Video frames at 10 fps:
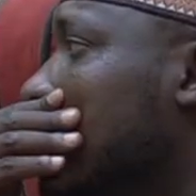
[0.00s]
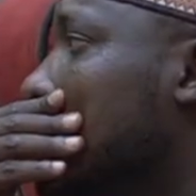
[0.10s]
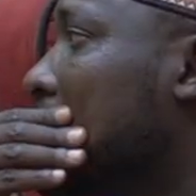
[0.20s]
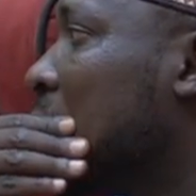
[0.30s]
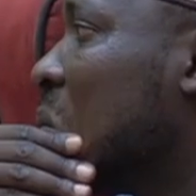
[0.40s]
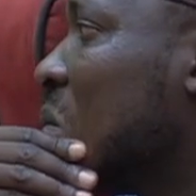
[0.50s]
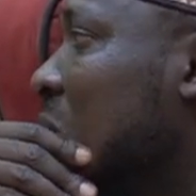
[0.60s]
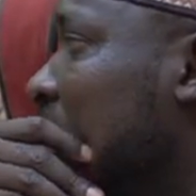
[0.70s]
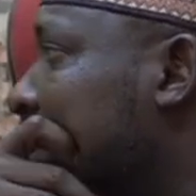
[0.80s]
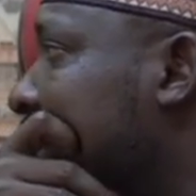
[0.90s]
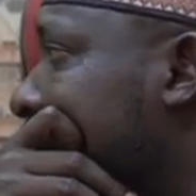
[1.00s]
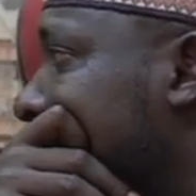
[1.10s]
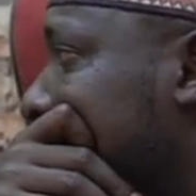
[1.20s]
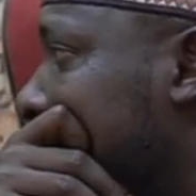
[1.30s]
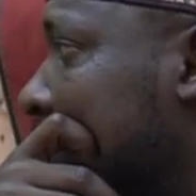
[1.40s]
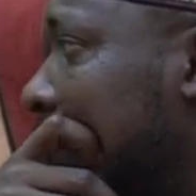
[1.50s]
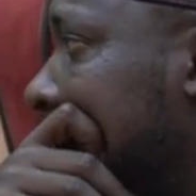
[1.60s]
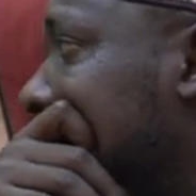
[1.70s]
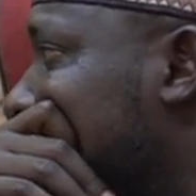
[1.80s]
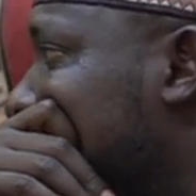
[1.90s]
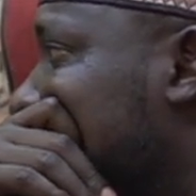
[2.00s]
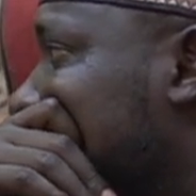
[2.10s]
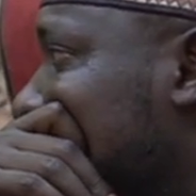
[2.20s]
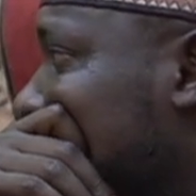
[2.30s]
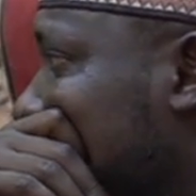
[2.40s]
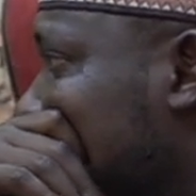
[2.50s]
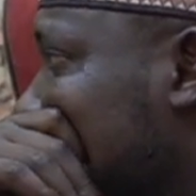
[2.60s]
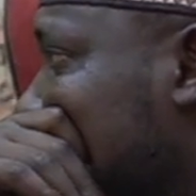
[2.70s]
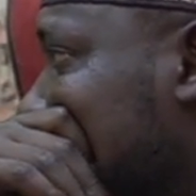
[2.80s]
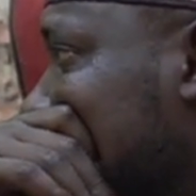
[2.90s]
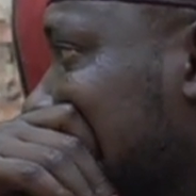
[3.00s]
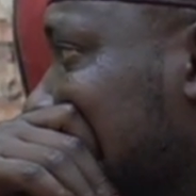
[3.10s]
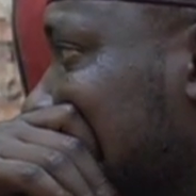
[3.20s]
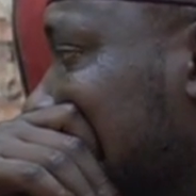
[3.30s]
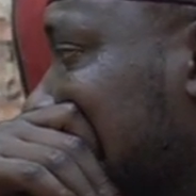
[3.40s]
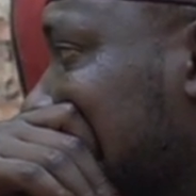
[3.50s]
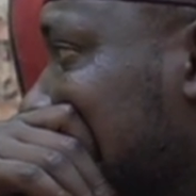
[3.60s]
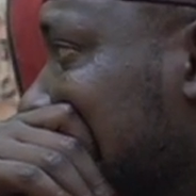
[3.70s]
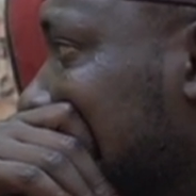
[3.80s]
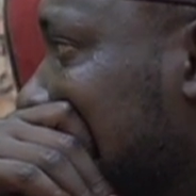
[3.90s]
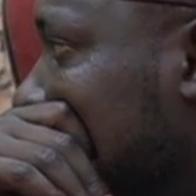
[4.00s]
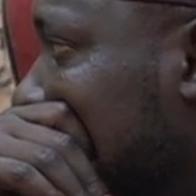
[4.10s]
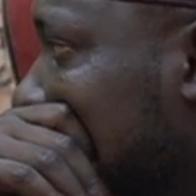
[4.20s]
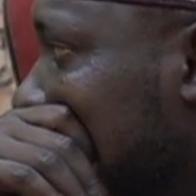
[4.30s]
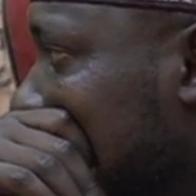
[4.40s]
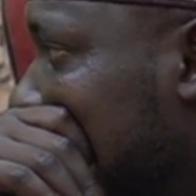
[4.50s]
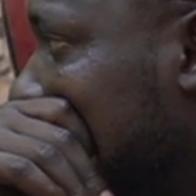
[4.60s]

there was a teacher who is like enlightened to help this